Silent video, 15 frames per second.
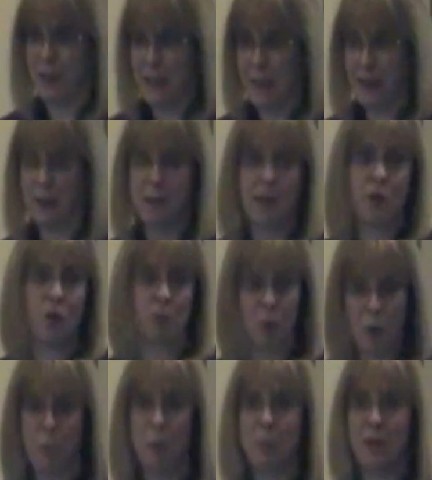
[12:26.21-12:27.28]
you can. That is
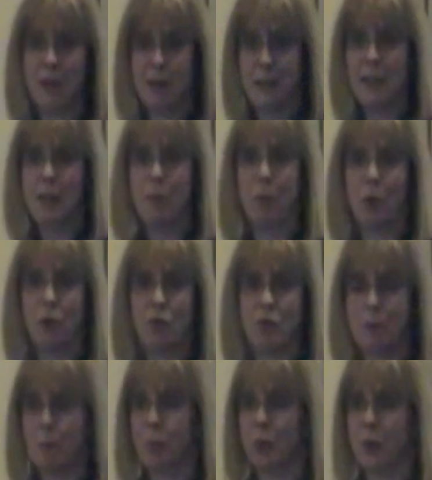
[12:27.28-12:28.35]
probably the
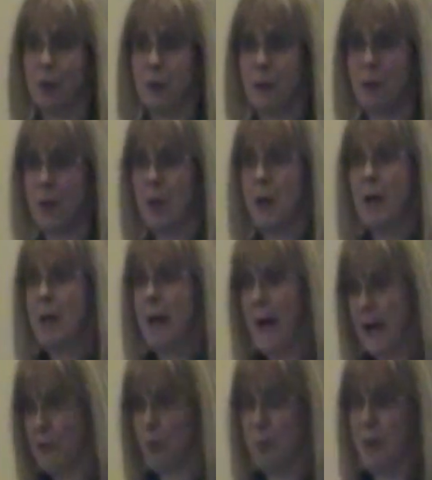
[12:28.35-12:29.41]
most important
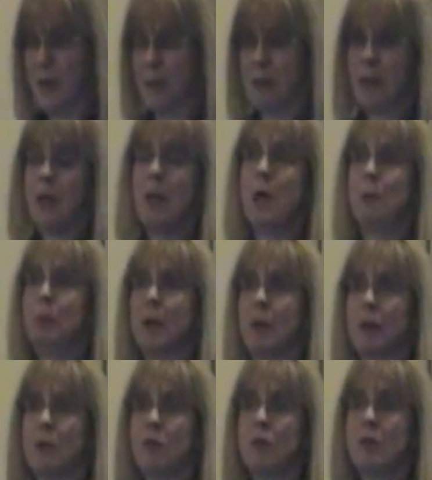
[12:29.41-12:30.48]
aspect,
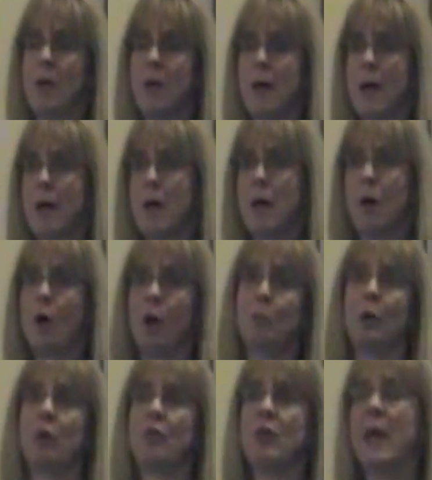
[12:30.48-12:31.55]
because
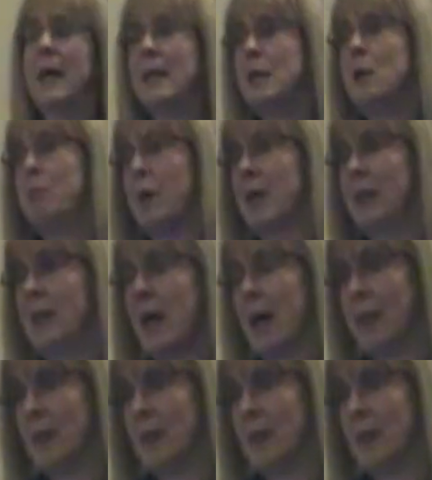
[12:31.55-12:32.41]
almost anybody